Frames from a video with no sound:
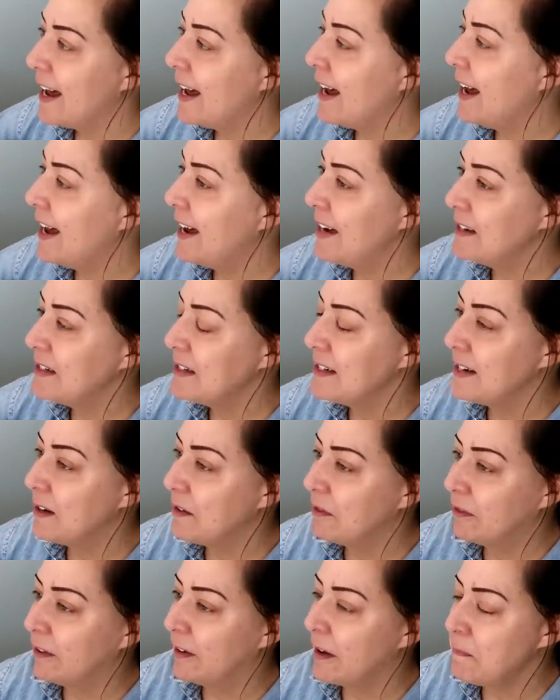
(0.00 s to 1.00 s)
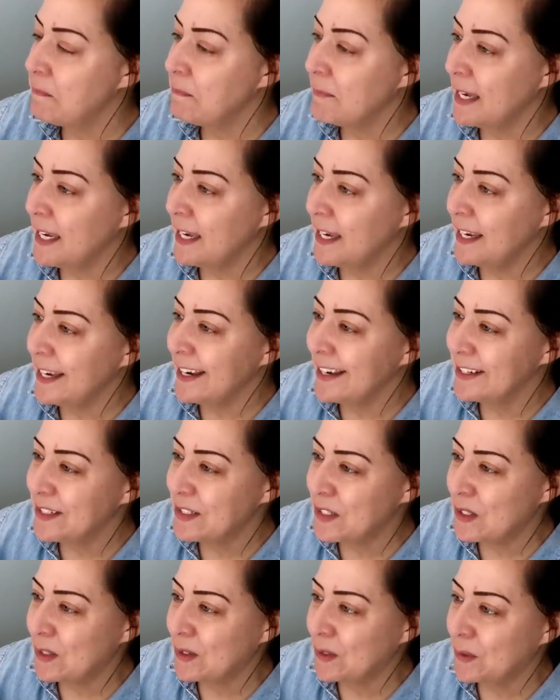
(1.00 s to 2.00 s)
And from me
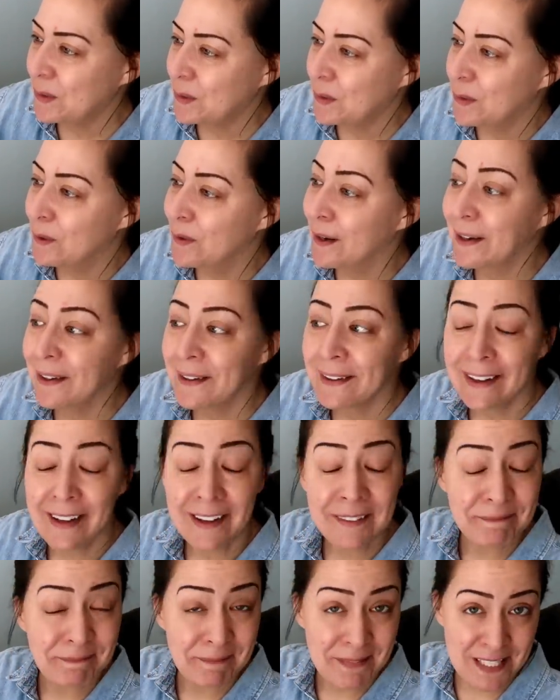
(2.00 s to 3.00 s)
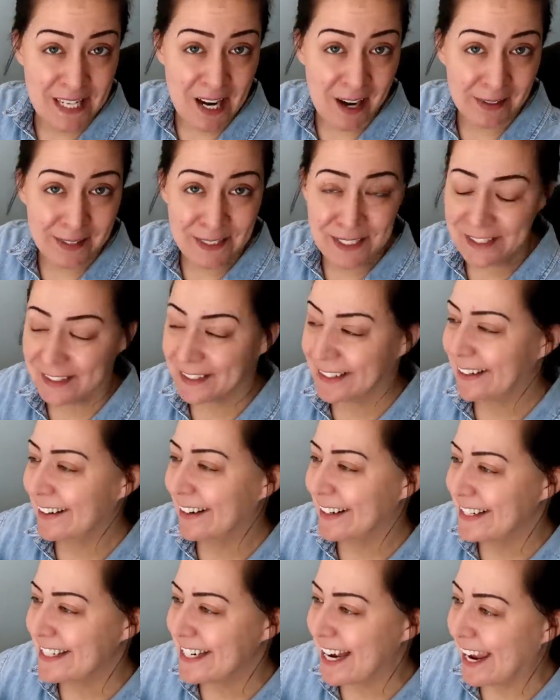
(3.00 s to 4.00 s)
to
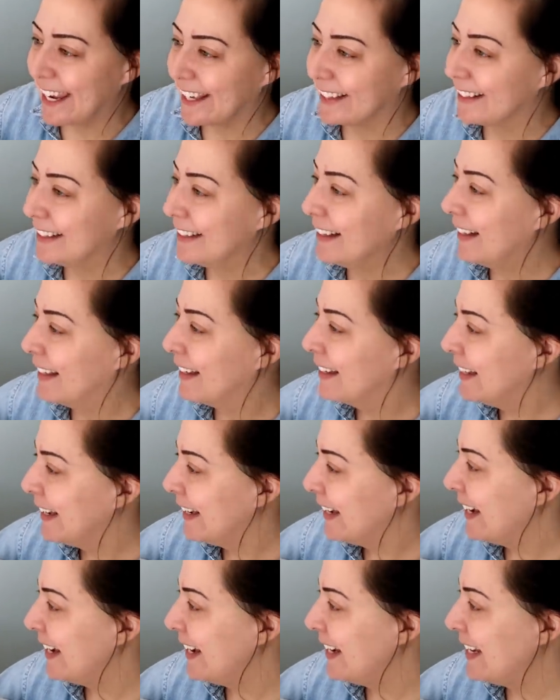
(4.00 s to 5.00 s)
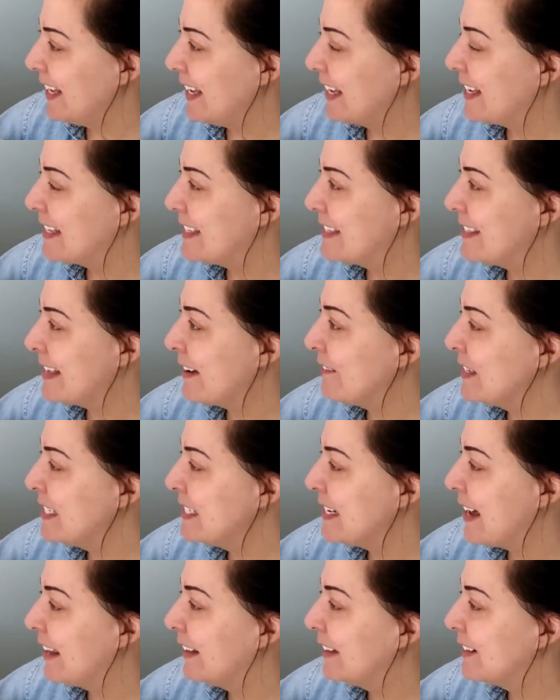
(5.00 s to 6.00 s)
Doctor Jekyll, it is
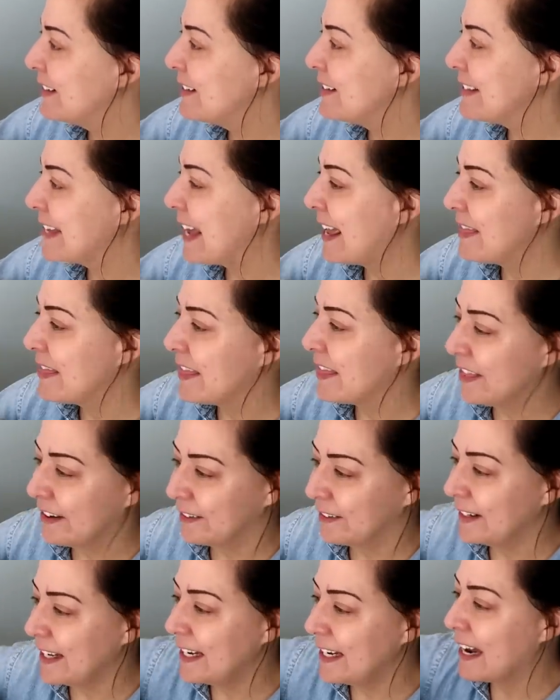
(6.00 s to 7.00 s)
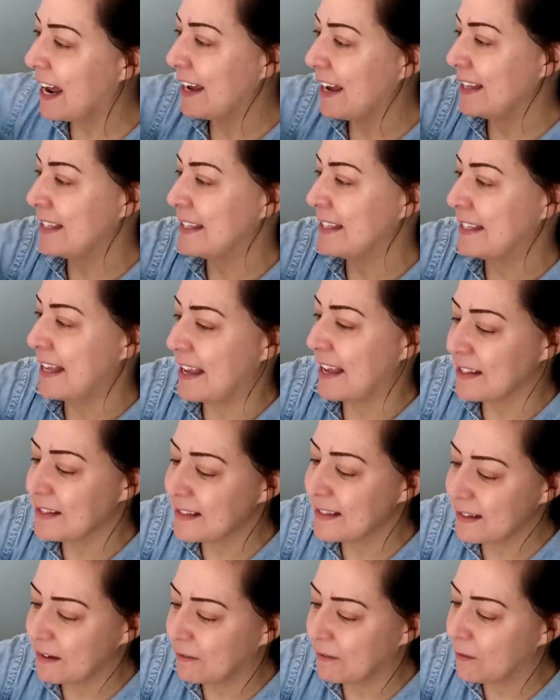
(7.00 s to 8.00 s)
seven dollars and thirty-nine
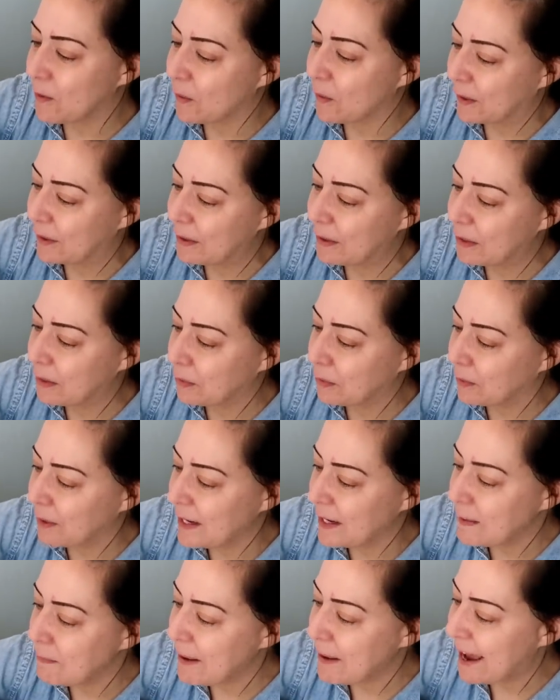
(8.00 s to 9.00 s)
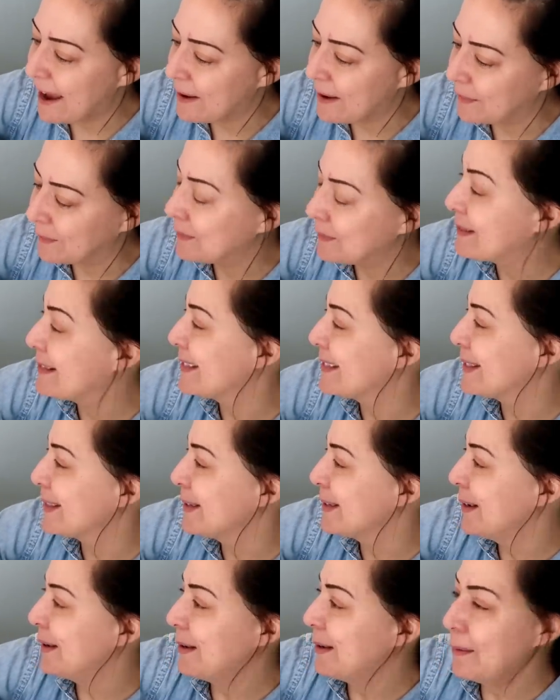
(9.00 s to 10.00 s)
cents for three pounds.
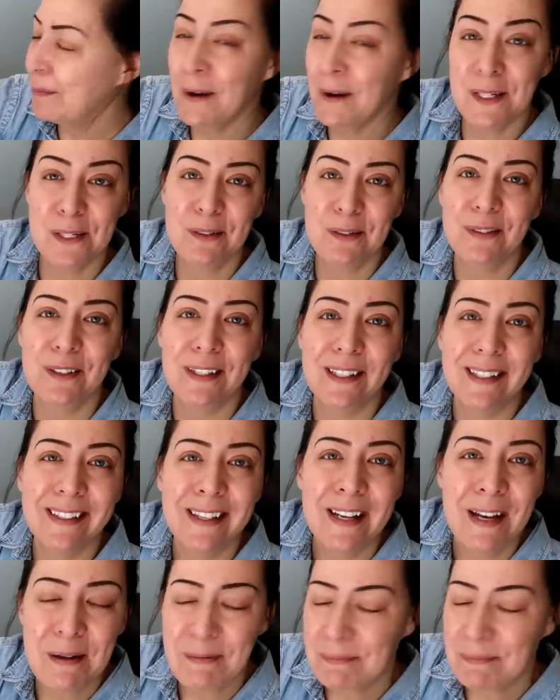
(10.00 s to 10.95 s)
Wonderful.